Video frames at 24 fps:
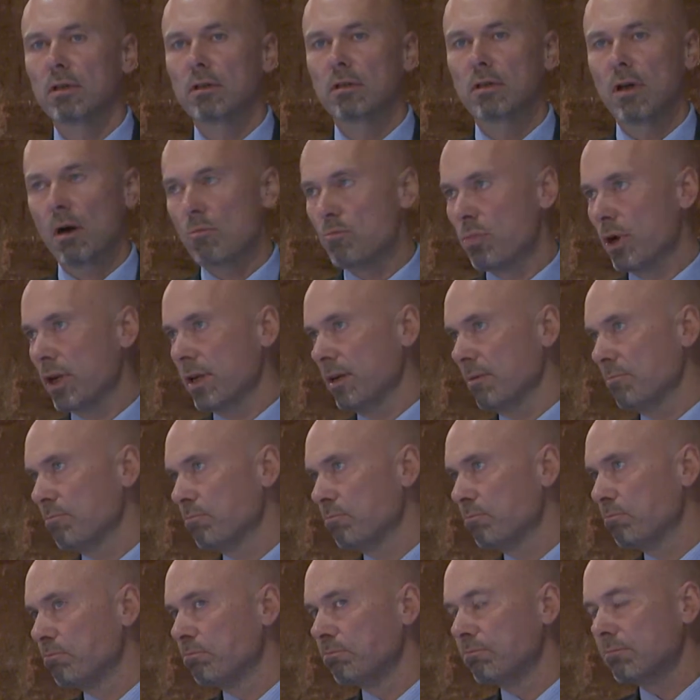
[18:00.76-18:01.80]
company.
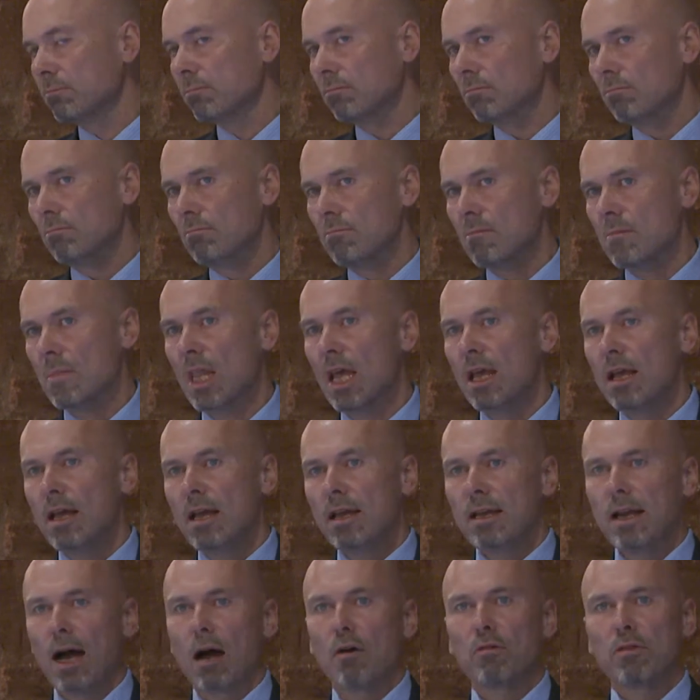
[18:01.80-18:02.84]
Now,